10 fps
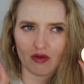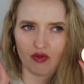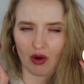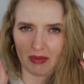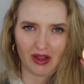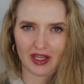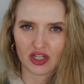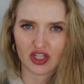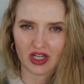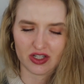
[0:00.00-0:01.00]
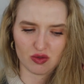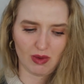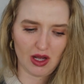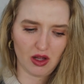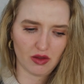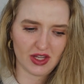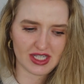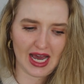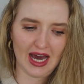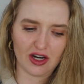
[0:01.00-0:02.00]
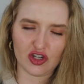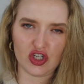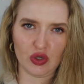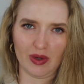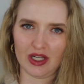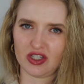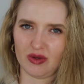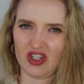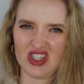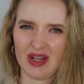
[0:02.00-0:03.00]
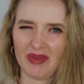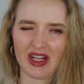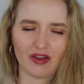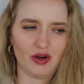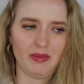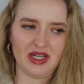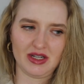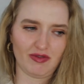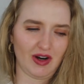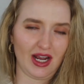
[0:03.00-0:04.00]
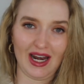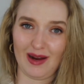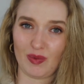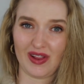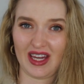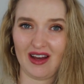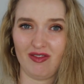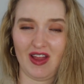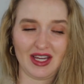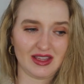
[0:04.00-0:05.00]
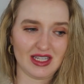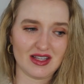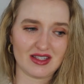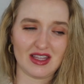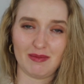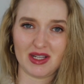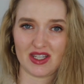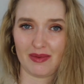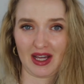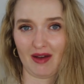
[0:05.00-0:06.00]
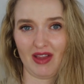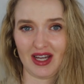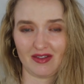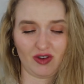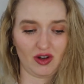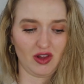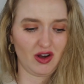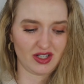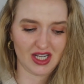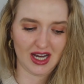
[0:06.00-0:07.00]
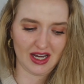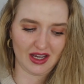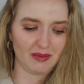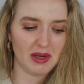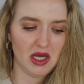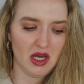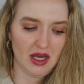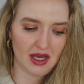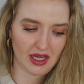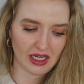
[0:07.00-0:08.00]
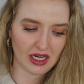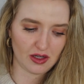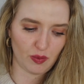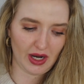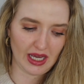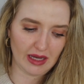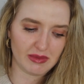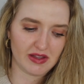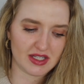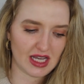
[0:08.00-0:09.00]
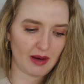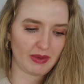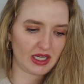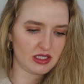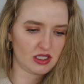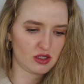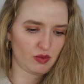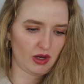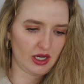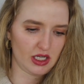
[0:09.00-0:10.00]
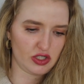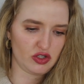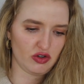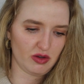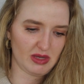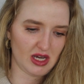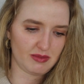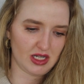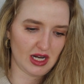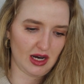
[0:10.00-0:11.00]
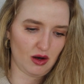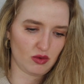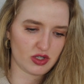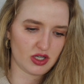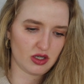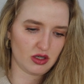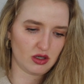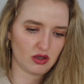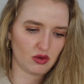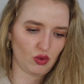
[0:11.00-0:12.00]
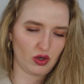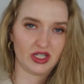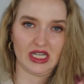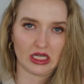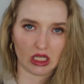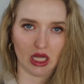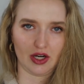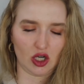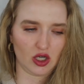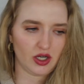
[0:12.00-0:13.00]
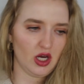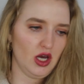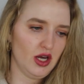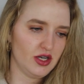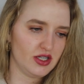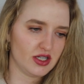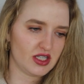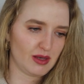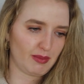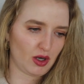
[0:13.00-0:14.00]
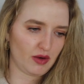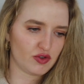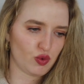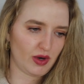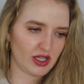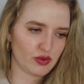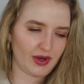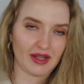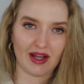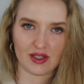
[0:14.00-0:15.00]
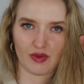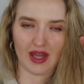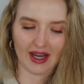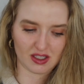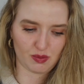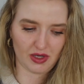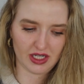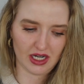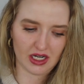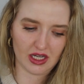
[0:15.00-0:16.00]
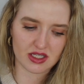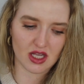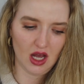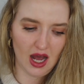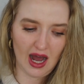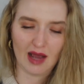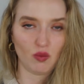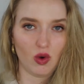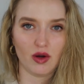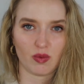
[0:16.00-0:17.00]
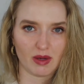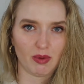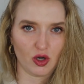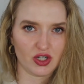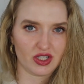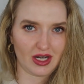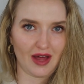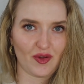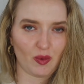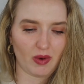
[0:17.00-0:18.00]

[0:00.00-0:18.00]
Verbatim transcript: formulation as well that's added to it. So it's just something a little bit different, and I really have liked these. They've been something I've liked for a long time. And when I empty this out, because this one is due to be emptied out or decluttered December of 2020, that's when the expiry date is, I would repurchase another